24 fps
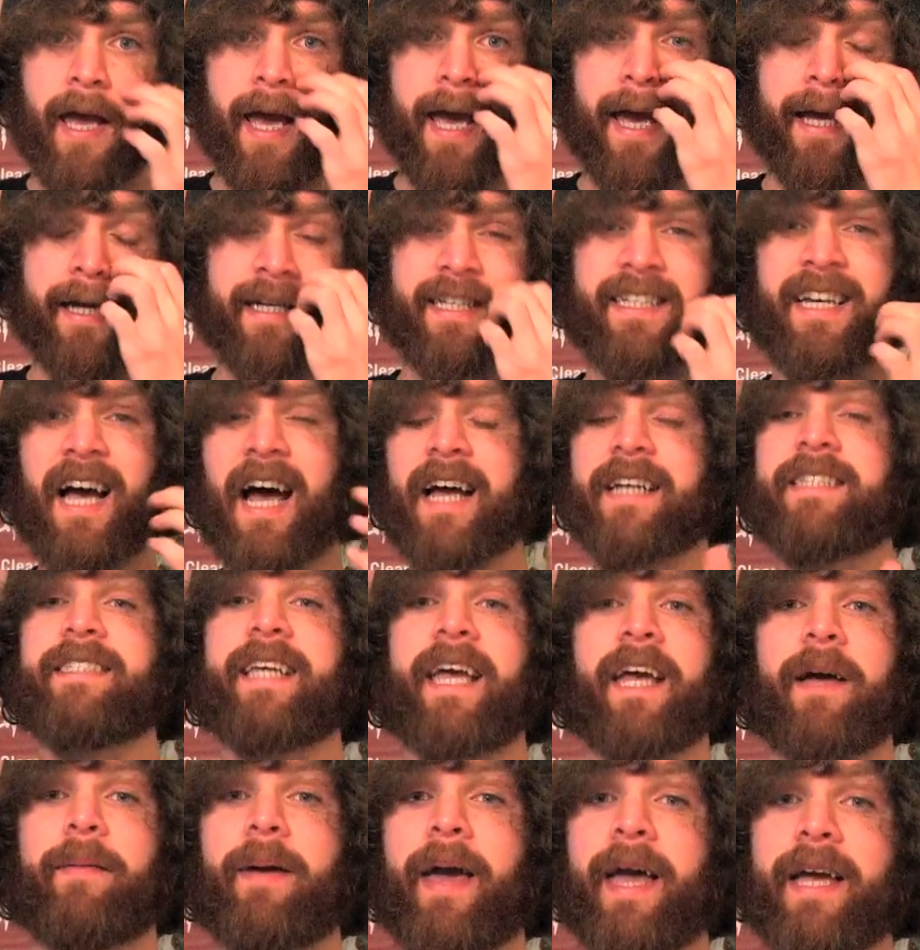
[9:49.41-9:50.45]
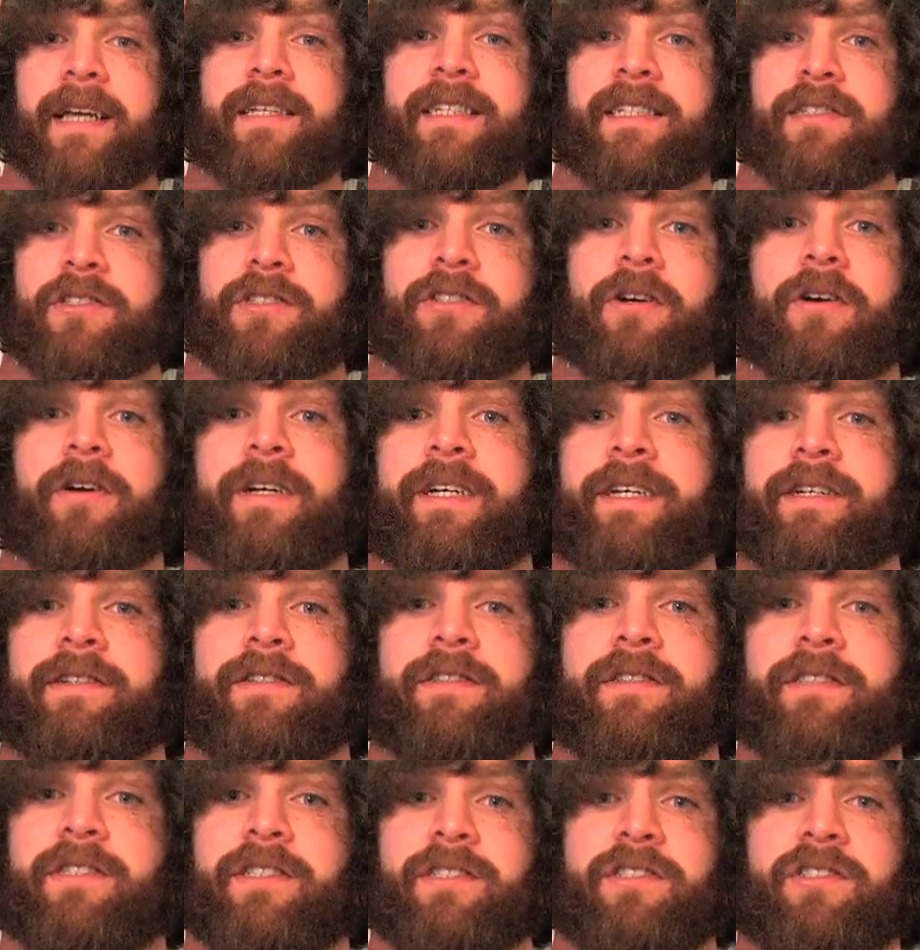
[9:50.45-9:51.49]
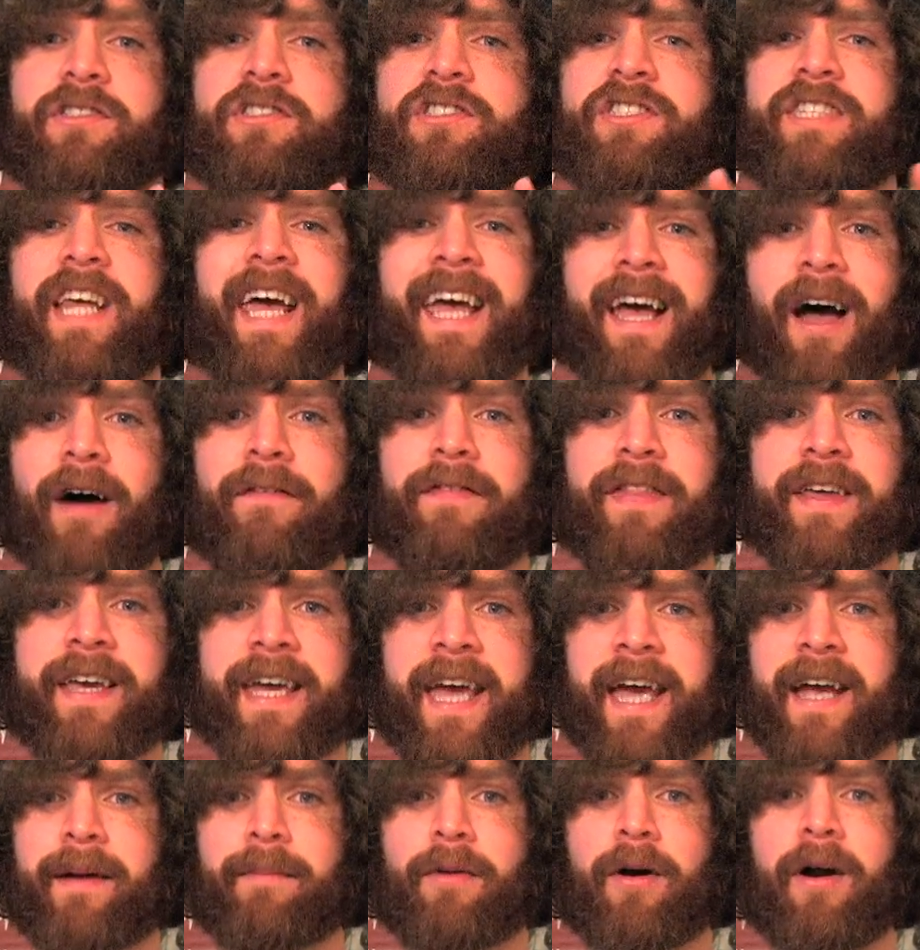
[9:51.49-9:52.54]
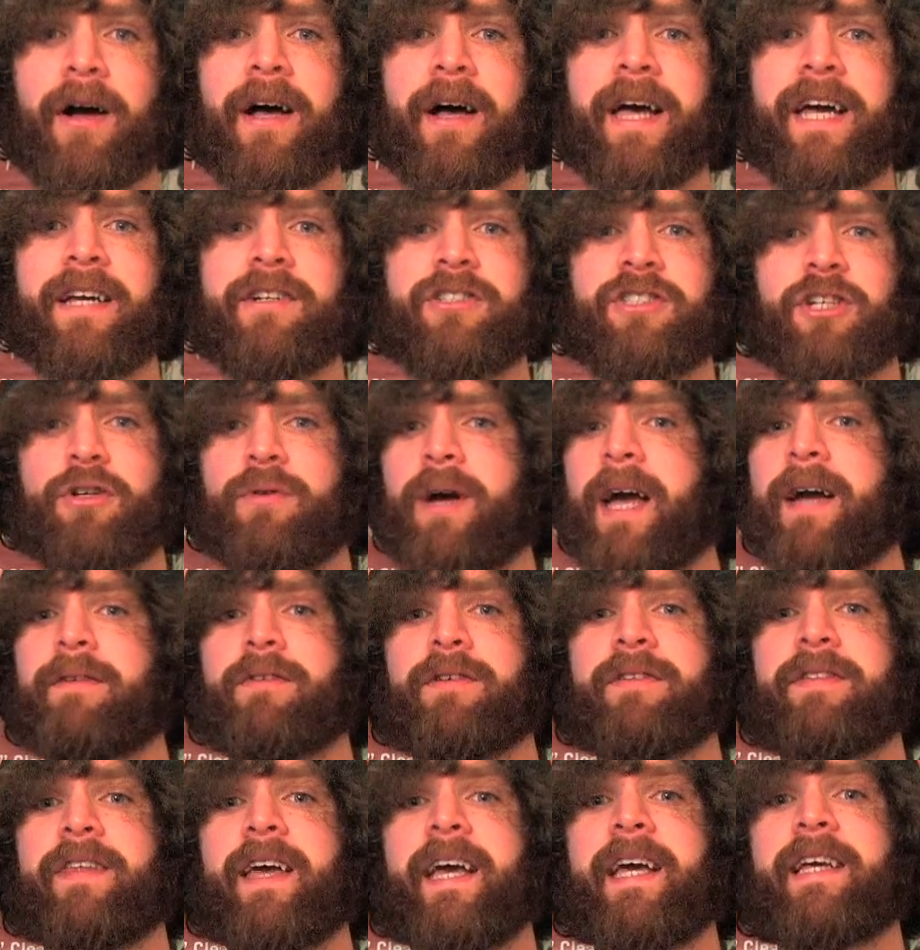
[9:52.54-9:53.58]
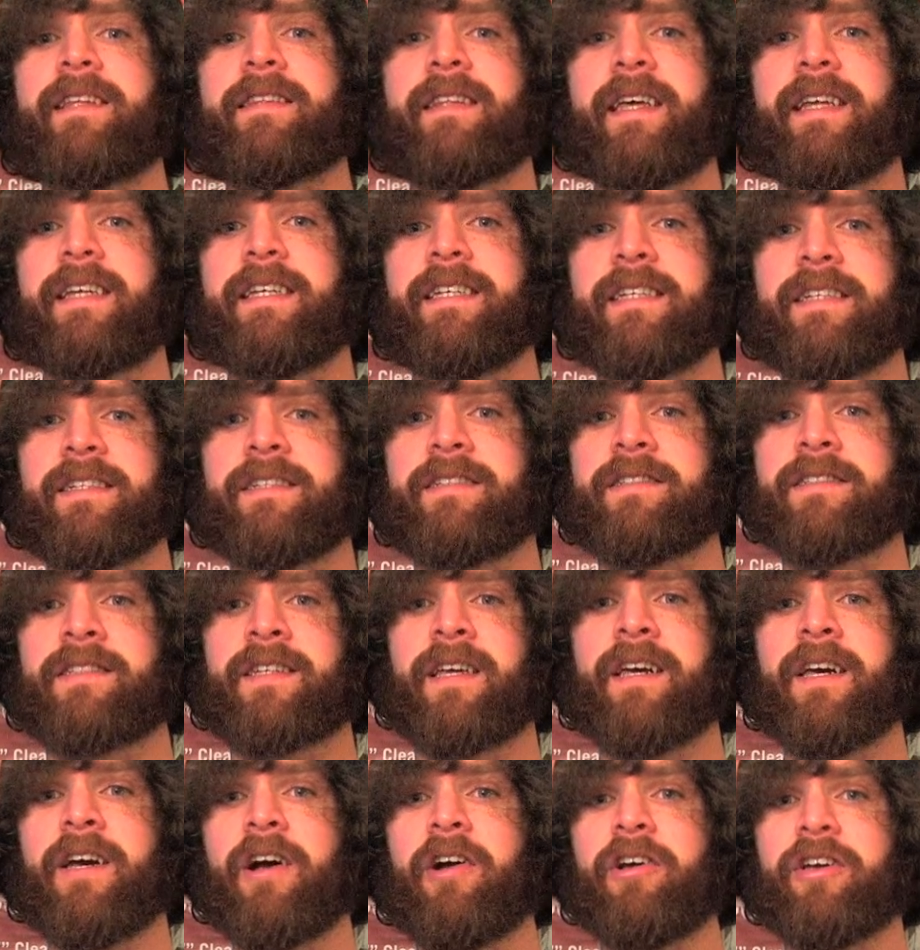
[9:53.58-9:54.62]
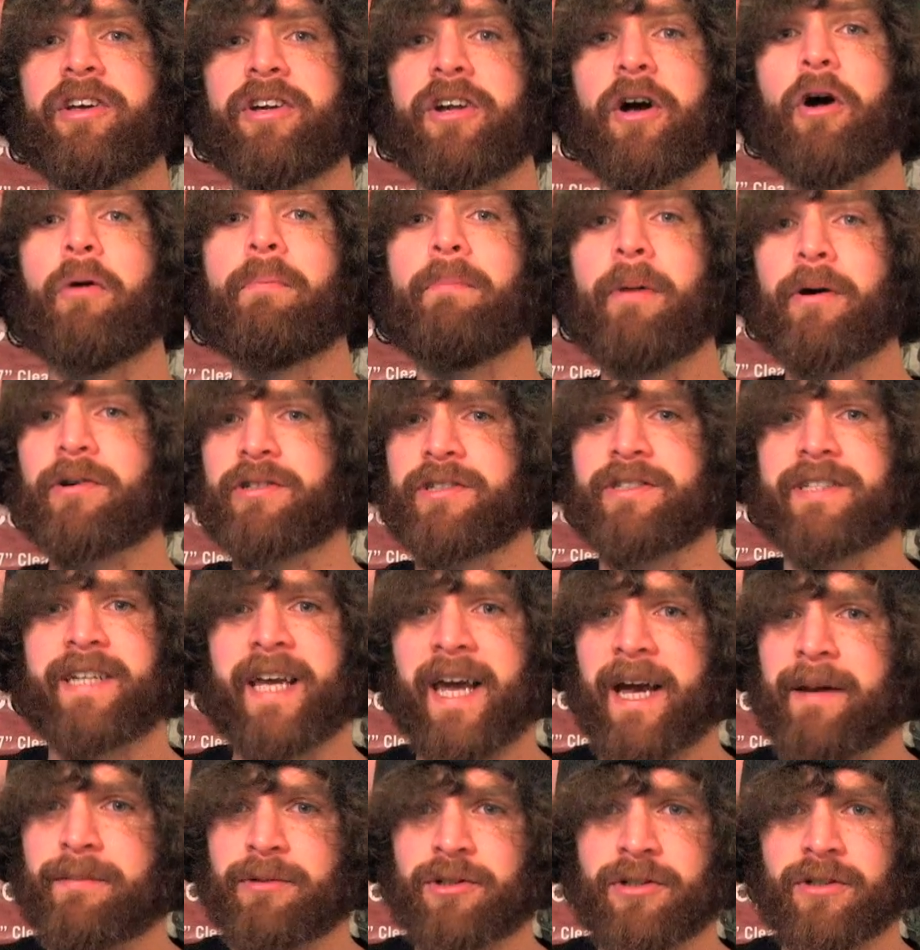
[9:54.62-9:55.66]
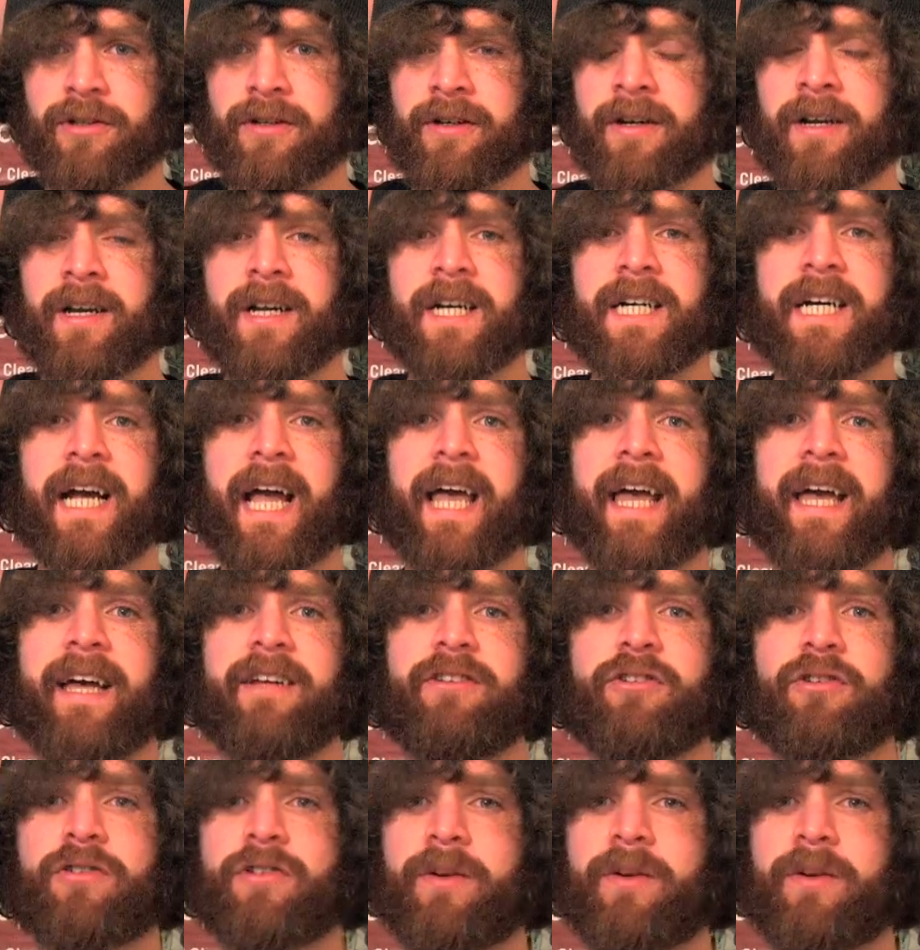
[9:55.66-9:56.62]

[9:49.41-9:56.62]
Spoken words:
And goddamn, Andy Serkis, just stay off the camera and do everything that is, motion capture. And